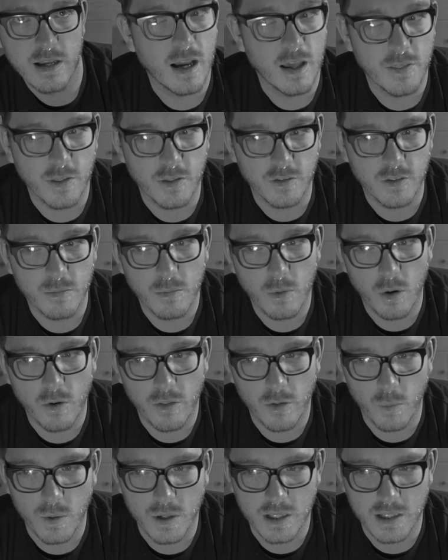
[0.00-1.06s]
I think the more
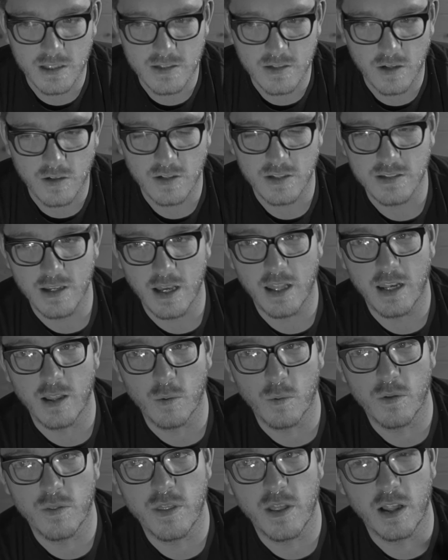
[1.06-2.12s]
that we can start designing
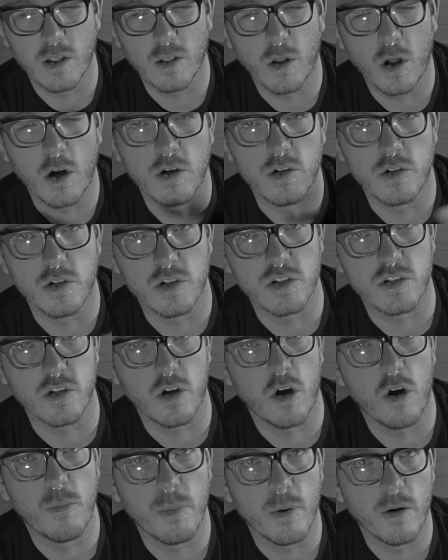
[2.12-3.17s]
with that larger
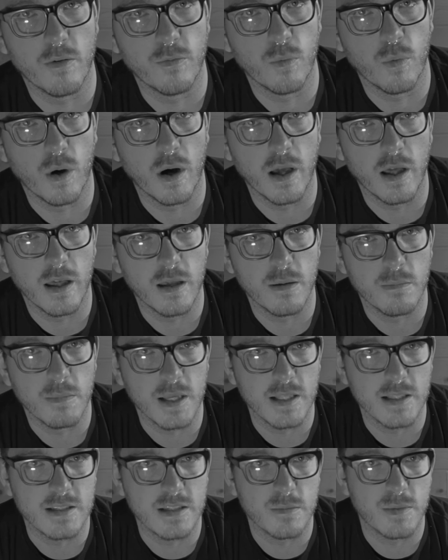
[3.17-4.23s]
scope of what it
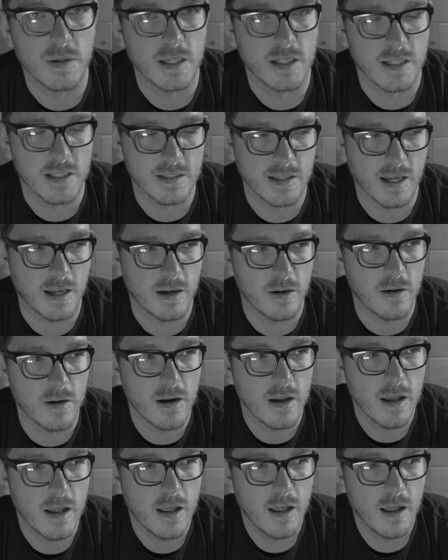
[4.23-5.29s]
means to be a designer,
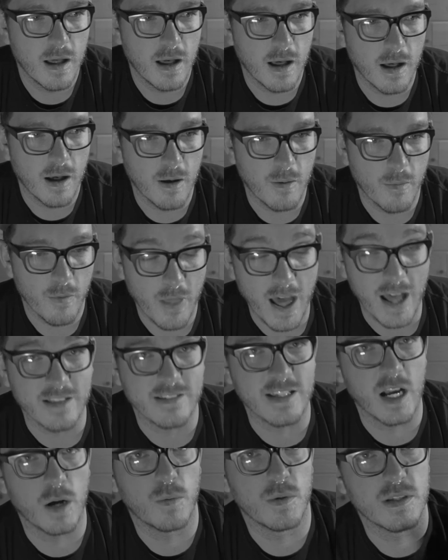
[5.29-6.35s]
that's
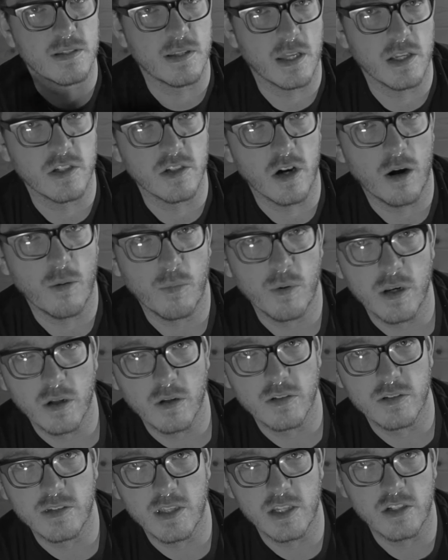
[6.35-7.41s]
how we stay sharp. We
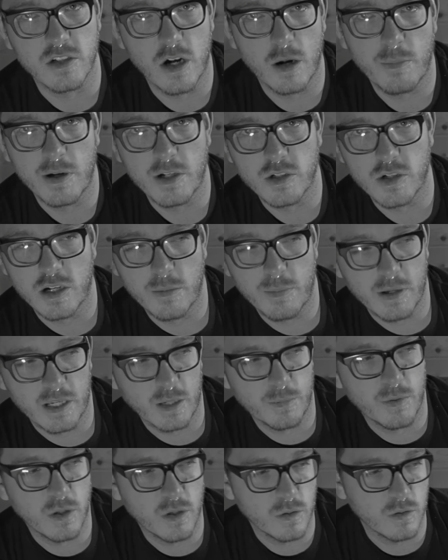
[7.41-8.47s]
don't stay sharp by trying to pick
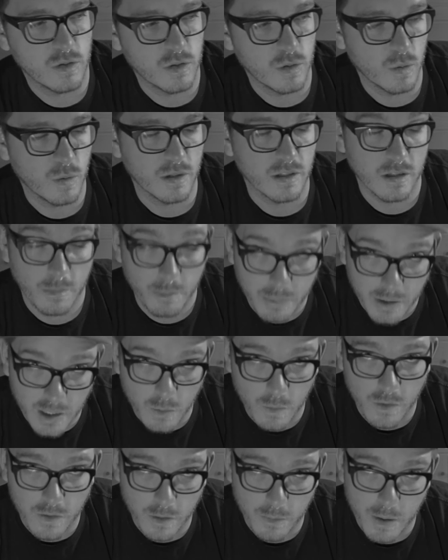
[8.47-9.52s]
up the new tool and compete
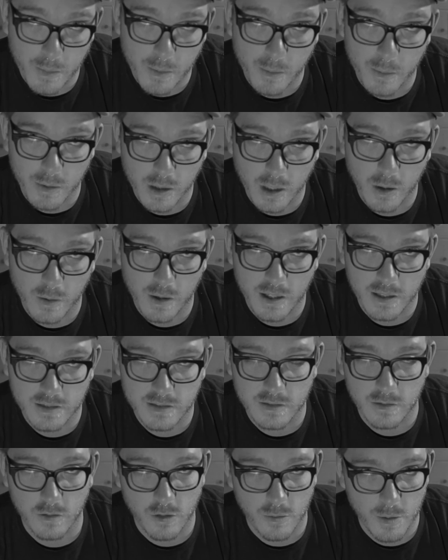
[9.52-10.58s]
with the people below
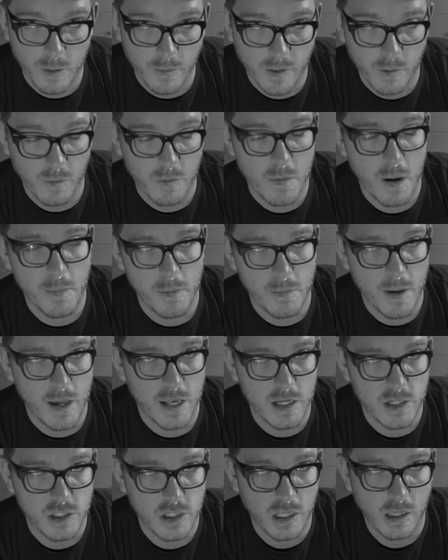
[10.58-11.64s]
us or the people that we might be
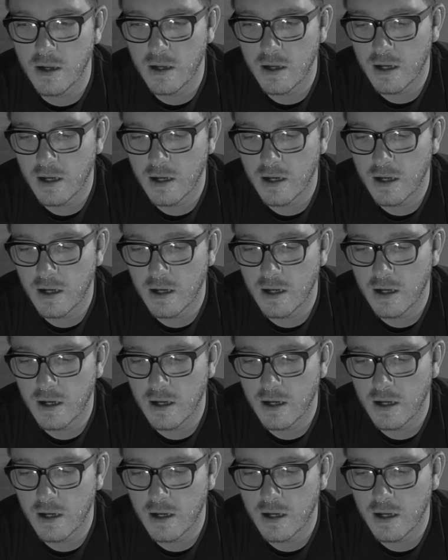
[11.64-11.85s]
managing.